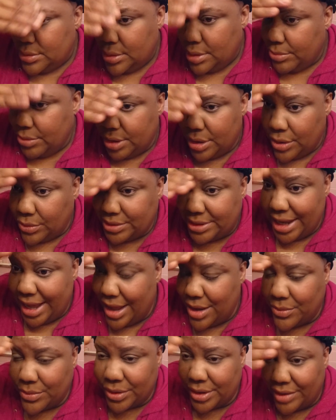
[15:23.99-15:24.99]
I'm going to go
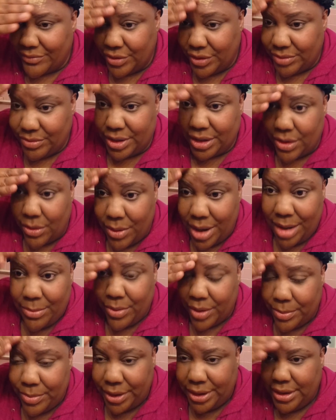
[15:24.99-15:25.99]
downward. I really want to go
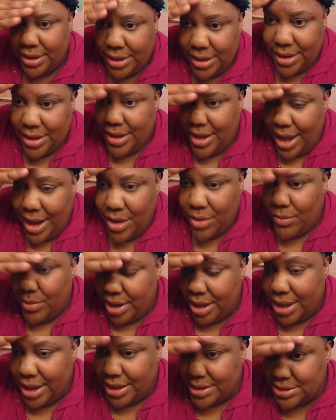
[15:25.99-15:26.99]
upward, but I don't want
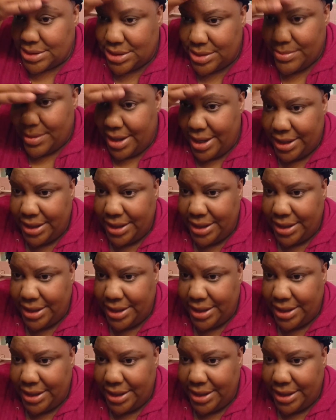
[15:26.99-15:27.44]
to get into